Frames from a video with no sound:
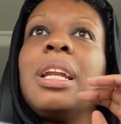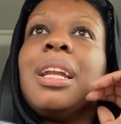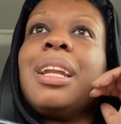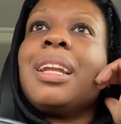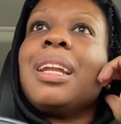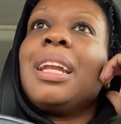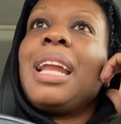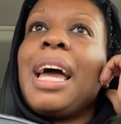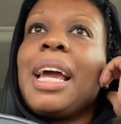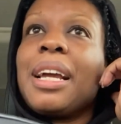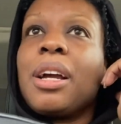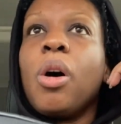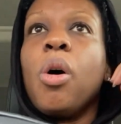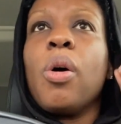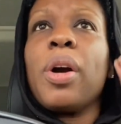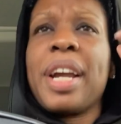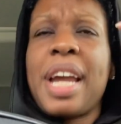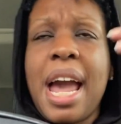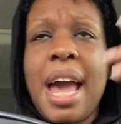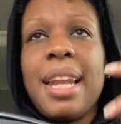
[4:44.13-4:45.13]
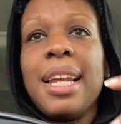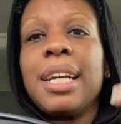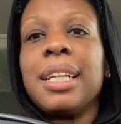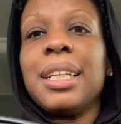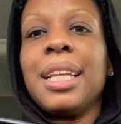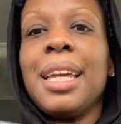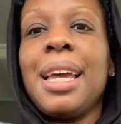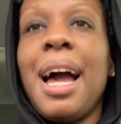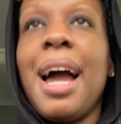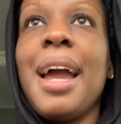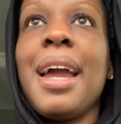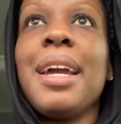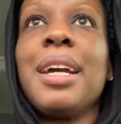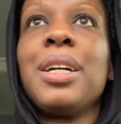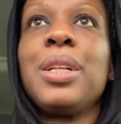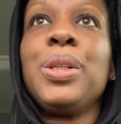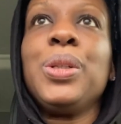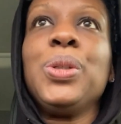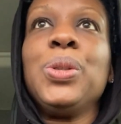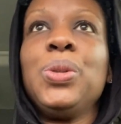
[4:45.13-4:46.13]
like organically I
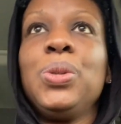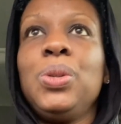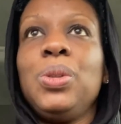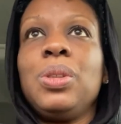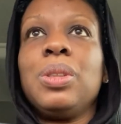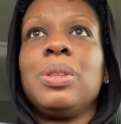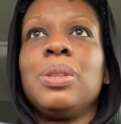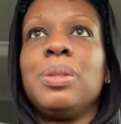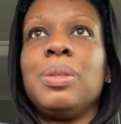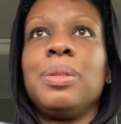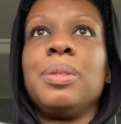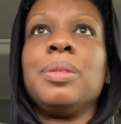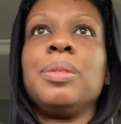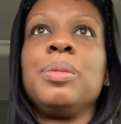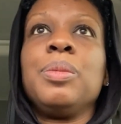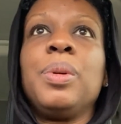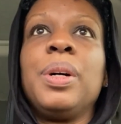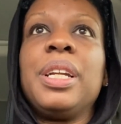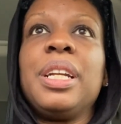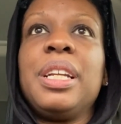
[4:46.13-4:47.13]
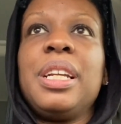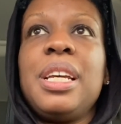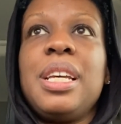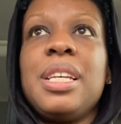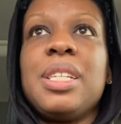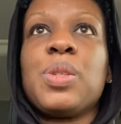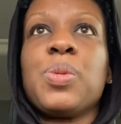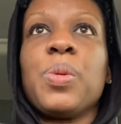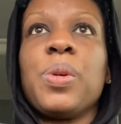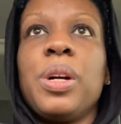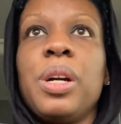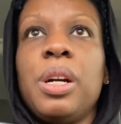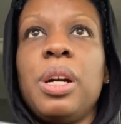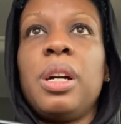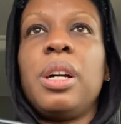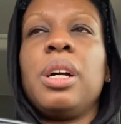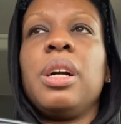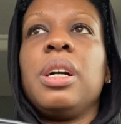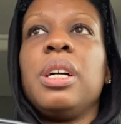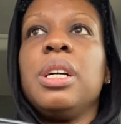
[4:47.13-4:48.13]
include what it is
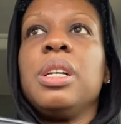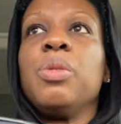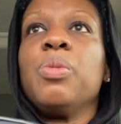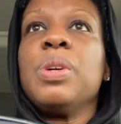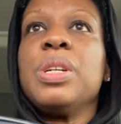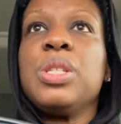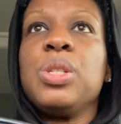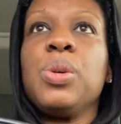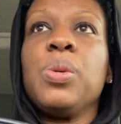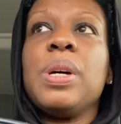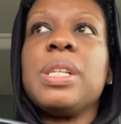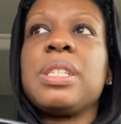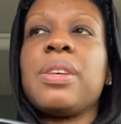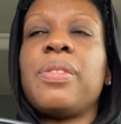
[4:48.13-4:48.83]
we do as a